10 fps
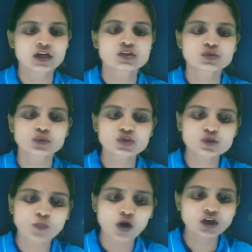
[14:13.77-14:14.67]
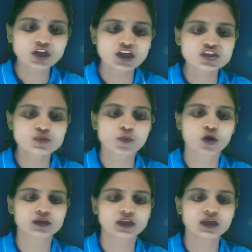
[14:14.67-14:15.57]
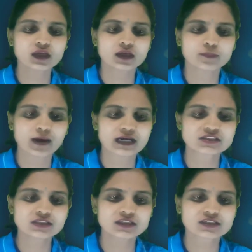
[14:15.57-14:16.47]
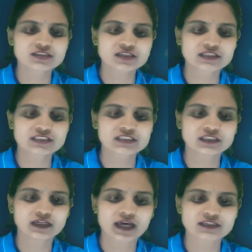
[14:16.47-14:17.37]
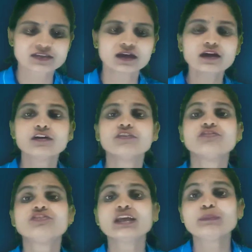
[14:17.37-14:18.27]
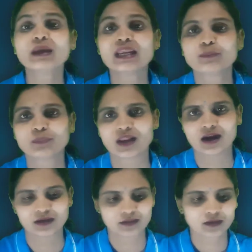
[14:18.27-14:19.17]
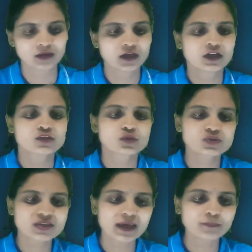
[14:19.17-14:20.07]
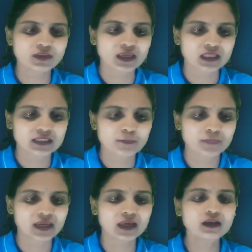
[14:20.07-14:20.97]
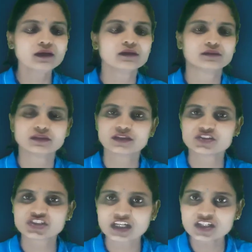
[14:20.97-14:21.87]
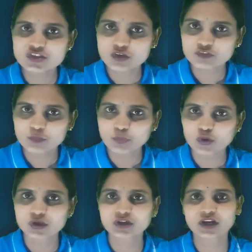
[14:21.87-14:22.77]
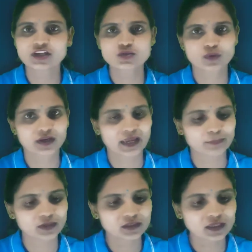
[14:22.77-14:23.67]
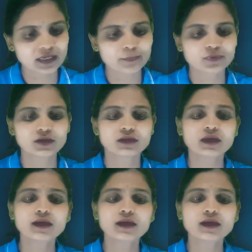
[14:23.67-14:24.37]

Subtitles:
So small t, imagine it is considered as a female plant. So same thing, in the male the genes of the pollen grains were capital T, capital T.